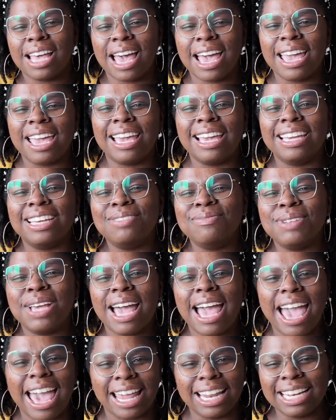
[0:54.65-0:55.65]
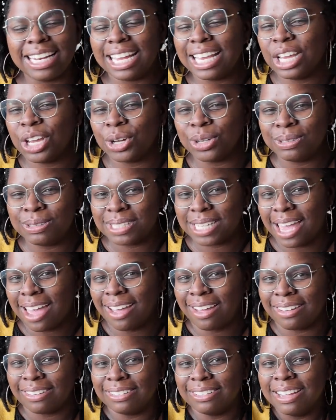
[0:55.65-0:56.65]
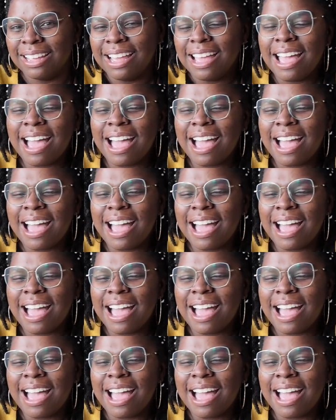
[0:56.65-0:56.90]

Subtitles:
I am at a hotel.